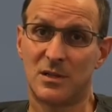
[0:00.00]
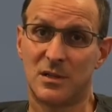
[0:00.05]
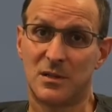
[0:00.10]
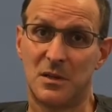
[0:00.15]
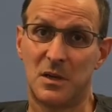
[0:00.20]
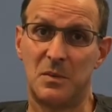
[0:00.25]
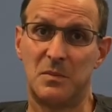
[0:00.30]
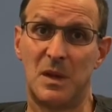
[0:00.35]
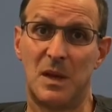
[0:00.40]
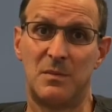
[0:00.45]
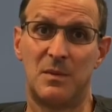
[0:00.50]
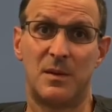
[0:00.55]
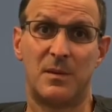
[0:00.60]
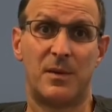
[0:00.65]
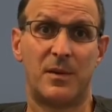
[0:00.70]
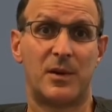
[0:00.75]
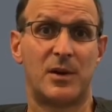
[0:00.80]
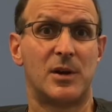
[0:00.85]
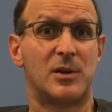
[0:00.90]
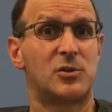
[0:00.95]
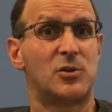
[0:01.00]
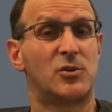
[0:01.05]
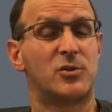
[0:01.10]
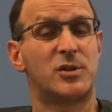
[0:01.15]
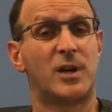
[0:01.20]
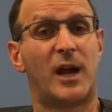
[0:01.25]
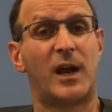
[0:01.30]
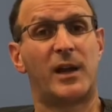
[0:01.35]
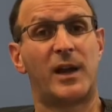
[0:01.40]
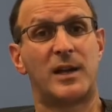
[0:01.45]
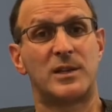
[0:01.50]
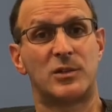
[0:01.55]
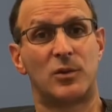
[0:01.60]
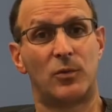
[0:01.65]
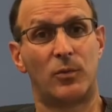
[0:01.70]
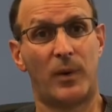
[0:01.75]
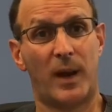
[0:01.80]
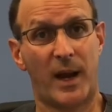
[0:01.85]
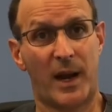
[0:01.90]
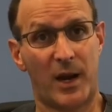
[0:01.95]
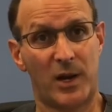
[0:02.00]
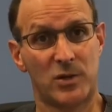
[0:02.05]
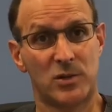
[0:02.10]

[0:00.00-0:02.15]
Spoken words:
it may be because your child has a rash